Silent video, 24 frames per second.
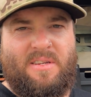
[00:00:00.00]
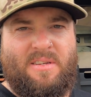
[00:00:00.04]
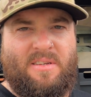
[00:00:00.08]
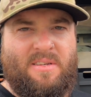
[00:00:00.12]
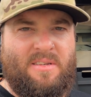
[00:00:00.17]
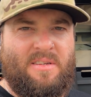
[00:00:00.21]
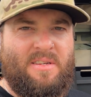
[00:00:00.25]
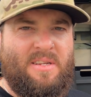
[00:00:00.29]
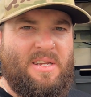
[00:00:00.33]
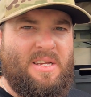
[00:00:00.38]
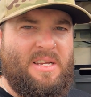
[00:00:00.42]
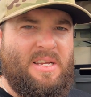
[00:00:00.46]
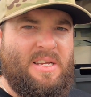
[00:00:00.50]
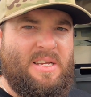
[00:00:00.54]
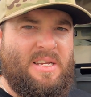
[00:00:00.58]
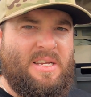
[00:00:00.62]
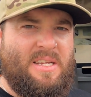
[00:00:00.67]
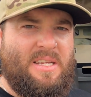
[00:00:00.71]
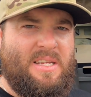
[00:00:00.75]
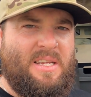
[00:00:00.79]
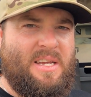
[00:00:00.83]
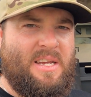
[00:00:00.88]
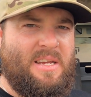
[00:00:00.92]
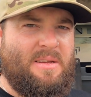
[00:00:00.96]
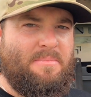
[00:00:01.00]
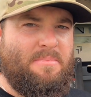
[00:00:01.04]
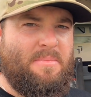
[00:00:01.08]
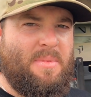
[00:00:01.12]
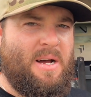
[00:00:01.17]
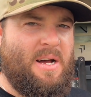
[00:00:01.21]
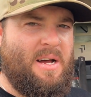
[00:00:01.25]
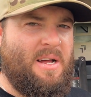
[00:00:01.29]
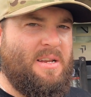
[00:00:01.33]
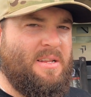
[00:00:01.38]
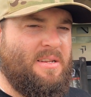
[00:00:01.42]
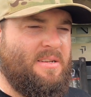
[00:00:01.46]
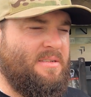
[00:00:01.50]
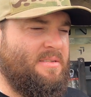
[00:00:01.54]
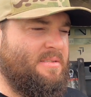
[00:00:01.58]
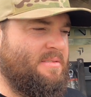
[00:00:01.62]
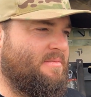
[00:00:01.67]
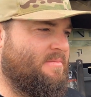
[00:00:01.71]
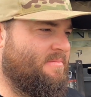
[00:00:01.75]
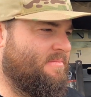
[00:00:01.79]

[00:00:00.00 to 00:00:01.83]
and yeah, mud and